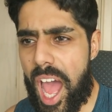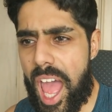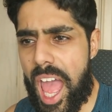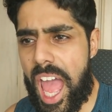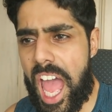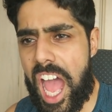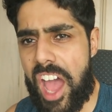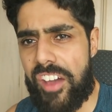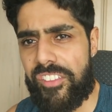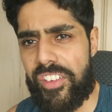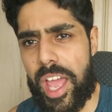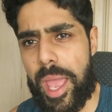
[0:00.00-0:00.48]
I
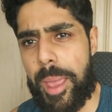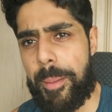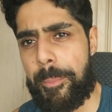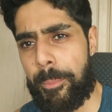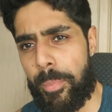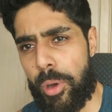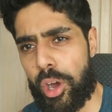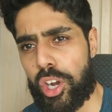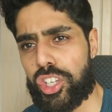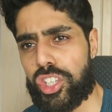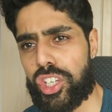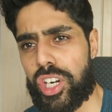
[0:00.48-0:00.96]
have a
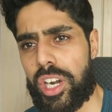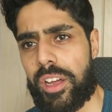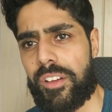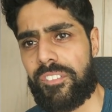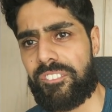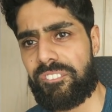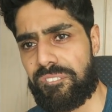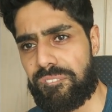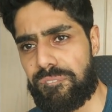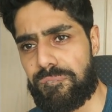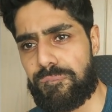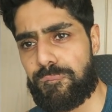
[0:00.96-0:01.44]

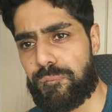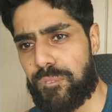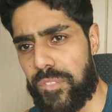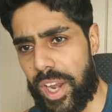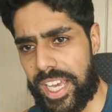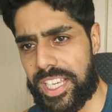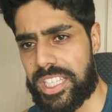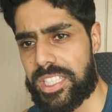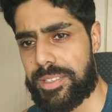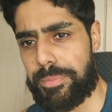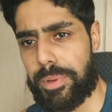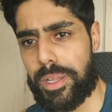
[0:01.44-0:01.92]
moderate,
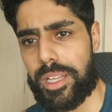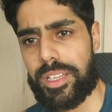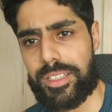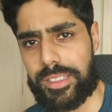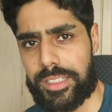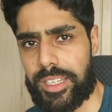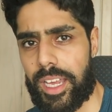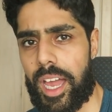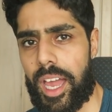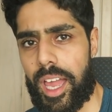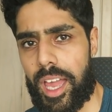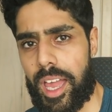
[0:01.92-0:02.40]
flexible
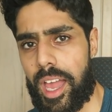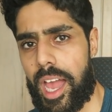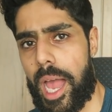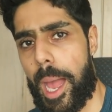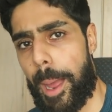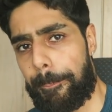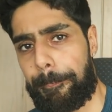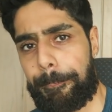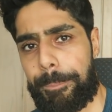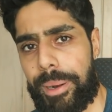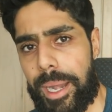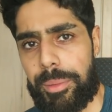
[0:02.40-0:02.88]
diet,
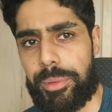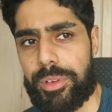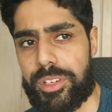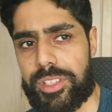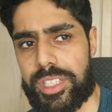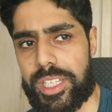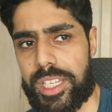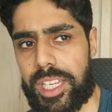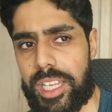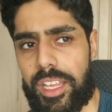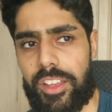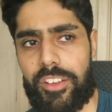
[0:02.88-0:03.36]
I pretty
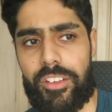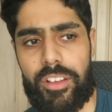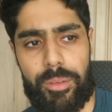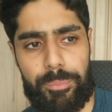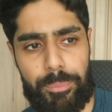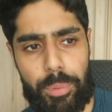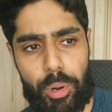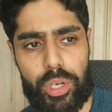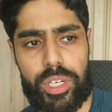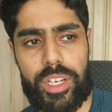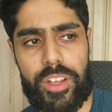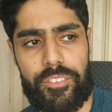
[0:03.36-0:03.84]
much eat
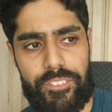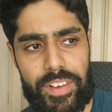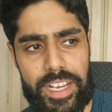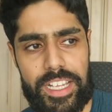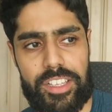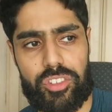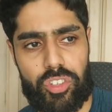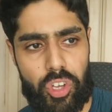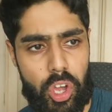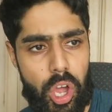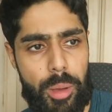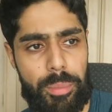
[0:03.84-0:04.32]
protein,
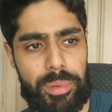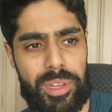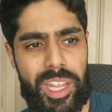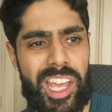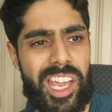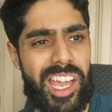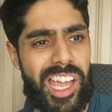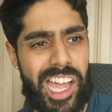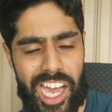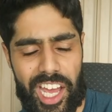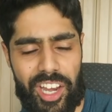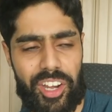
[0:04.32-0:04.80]
fats, carbs,
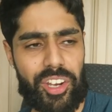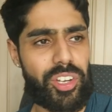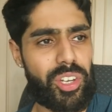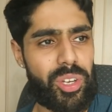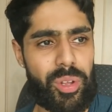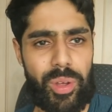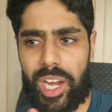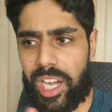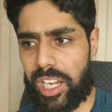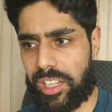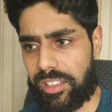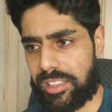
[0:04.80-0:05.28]
I don't
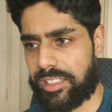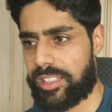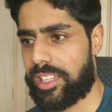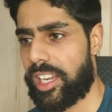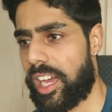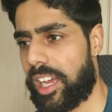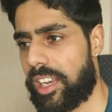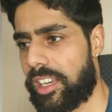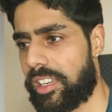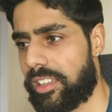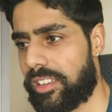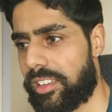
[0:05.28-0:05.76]
do any of the
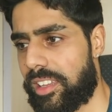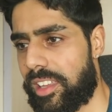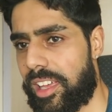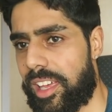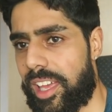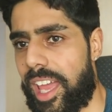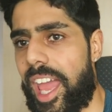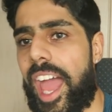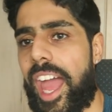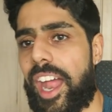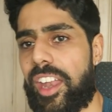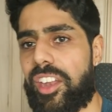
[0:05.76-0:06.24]
dieting
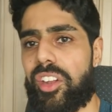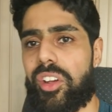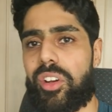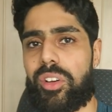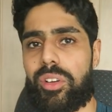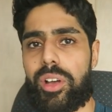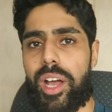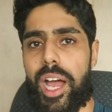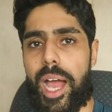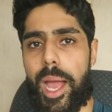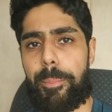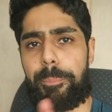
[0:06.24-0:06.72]
thing, and you
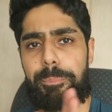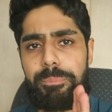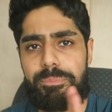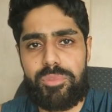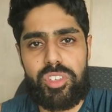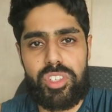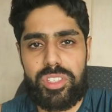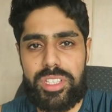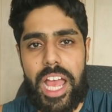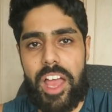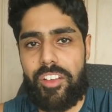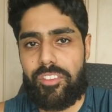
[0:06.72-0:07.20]
know, I
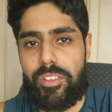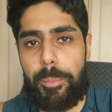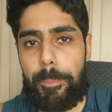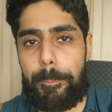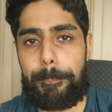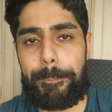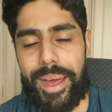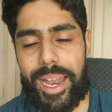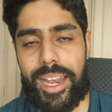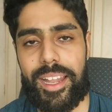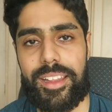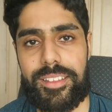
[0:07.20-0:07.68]
just have a
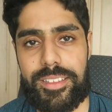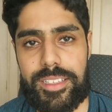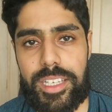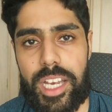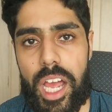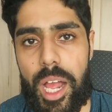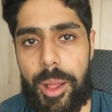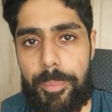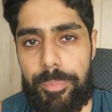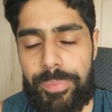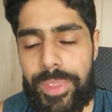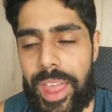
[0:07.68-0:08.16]
balanced
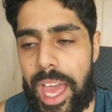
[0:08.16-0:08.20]
diet.